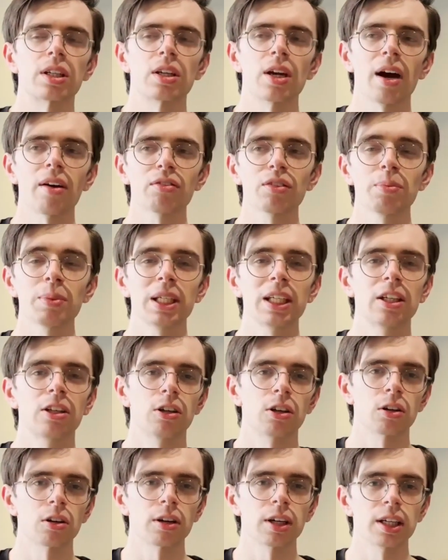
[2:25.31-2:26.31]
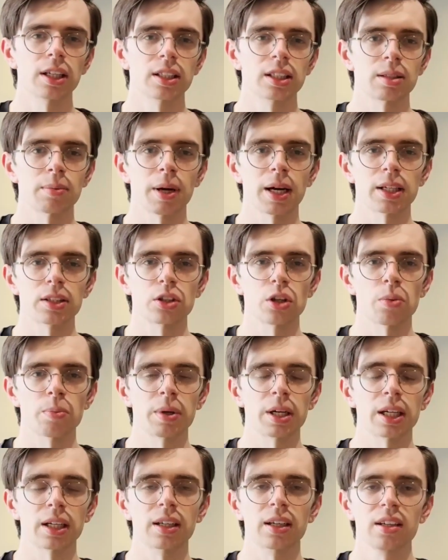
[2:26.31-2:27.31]
You have to be curious about a
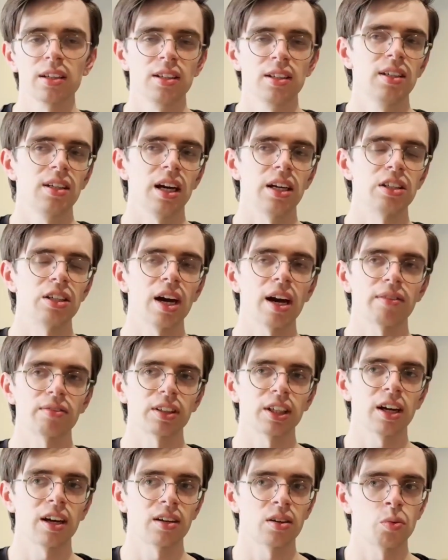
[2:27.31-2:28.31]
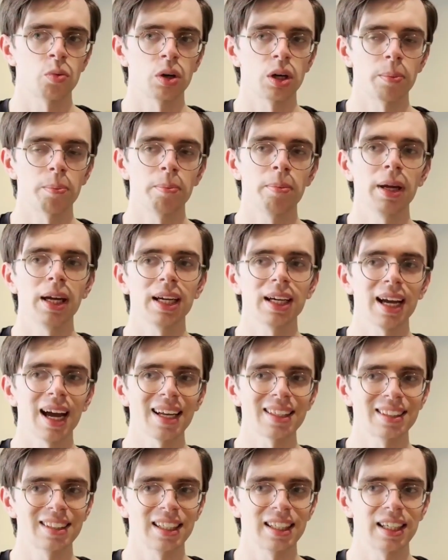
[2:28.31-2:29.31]
topic and you have to kind of want to pick
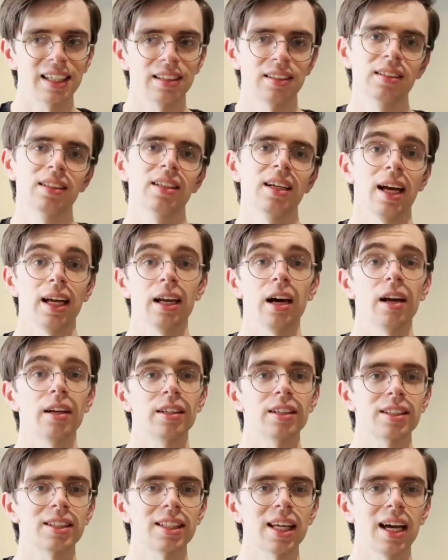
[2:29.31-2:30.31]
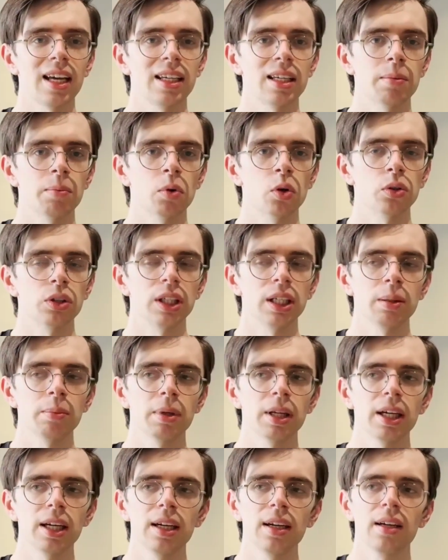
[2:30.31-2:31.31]
at it and understand it more
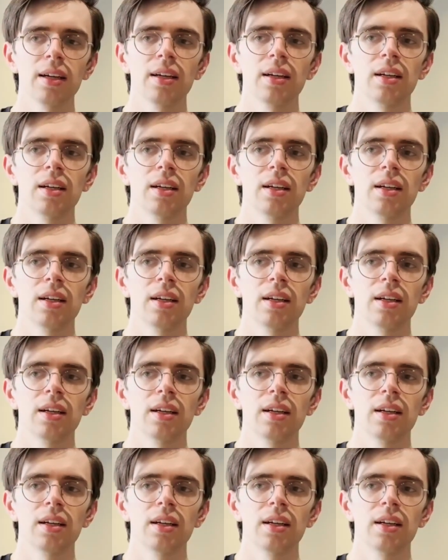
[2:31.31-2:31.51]
deeply.